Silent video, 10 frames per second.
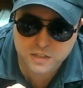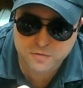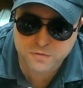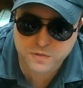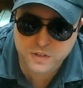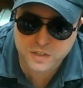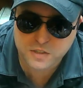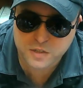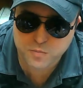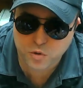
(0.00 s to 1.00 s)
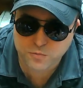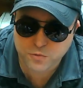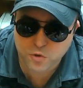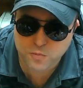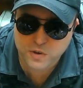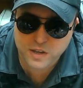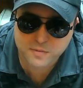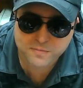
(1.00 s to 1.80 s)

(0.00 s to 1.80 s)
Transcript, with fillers: if in reborn firmware